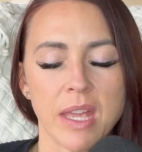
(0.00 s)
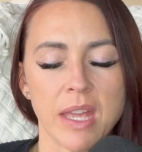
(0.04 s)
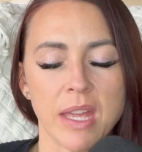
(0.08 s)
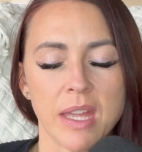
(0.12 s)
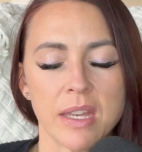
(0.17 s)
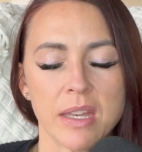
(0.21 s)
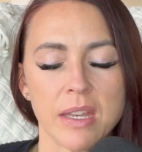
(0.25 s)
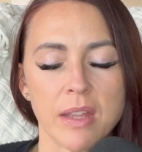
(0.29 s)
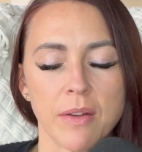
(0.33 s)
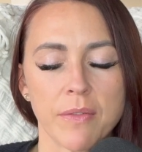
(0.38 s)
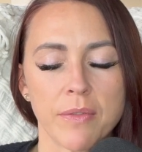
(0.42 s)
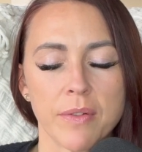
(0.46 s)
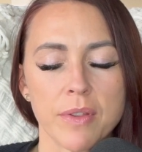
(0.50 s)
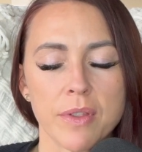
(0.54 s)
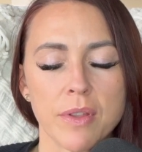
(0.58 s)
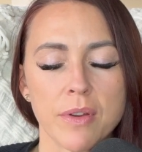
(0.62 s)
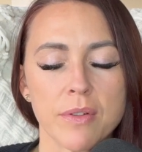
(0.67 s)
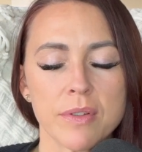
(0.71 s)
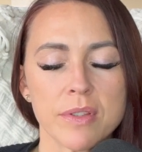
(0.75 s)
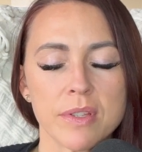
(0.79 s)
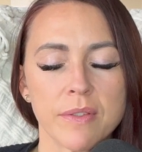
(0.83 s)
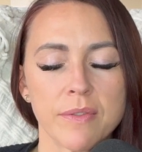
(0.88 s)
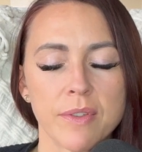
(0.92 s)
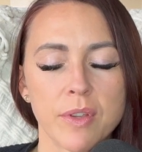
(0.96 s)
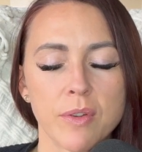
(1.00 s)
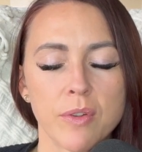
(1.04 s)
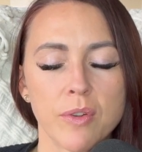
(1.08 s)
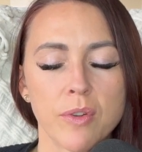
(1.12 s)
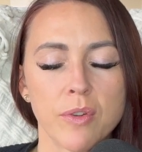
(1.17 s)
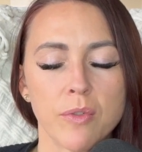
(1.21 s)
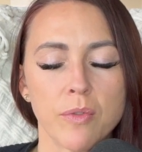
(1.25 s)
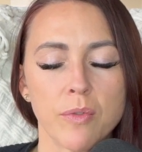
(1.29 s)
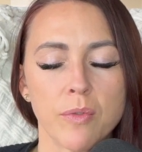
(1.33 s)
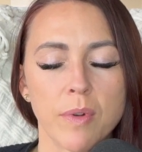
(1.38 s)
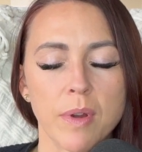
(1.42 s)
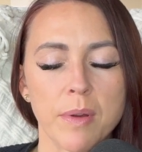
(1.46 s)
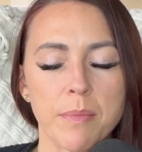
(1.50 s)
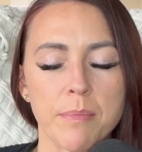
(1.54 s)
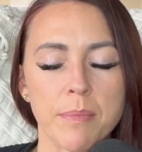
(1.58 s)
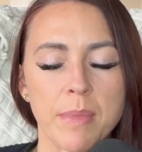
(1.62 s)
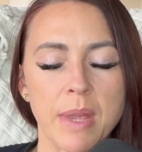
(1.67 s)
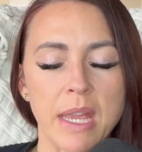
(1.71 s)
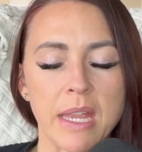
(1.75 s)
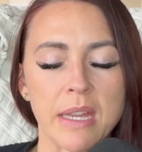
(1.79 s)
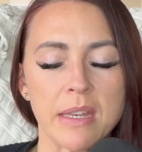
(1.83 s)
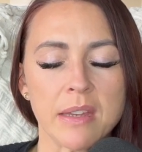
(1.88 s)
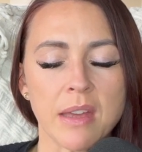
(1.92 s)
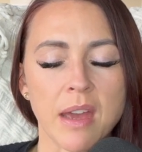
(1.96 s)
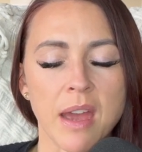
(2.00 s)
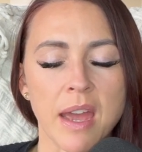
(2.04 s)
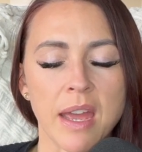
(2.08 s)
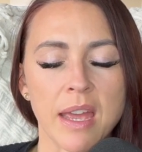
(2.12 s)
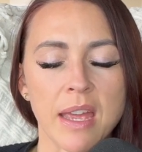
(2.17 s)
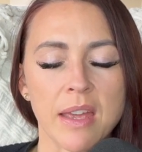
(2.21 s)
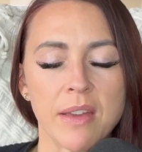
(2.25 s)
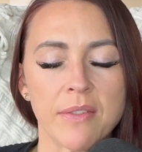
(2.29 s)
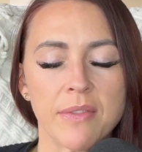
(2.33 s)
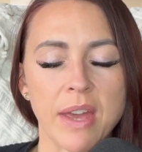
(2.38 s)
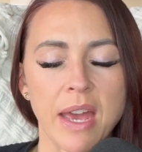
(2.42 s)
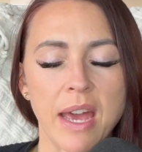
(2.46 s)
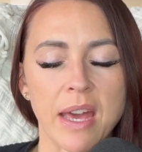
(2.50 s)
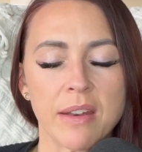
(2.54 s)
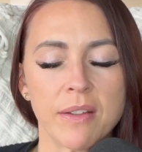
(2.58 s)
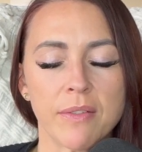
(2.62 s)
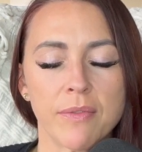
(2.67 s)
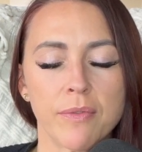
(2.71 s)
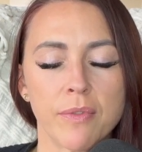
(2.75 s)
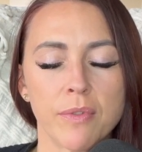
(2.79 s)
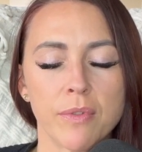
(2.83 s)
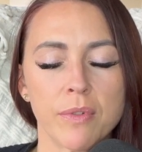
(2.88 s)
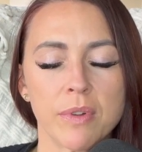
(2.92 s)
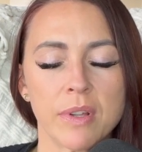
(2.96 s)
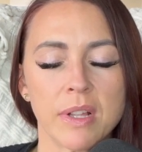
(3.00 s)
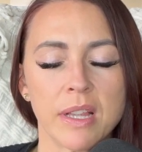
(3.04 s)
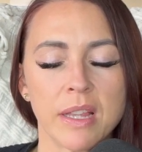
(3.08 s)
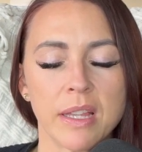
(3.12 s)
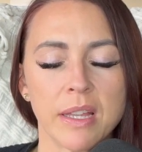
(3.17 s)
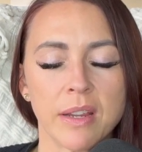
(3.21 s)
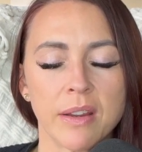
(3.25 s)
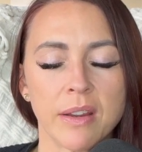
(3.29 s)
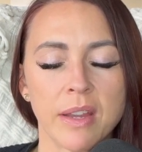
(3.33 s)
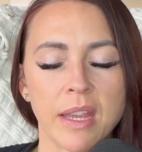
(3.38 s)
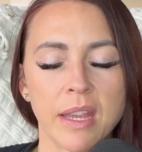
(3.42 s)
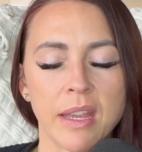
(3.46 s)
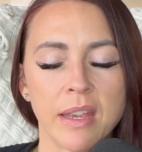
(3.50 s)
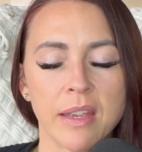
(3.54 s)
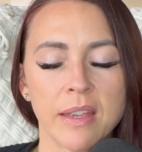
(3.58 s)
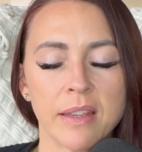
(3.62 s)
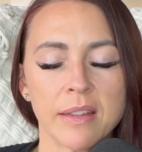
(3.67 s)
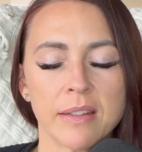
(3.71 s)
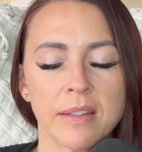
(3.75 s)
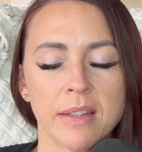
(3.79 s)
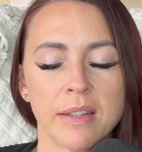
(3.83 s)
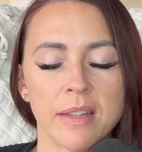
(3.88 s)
Now, for those of you who may not have had a full clearing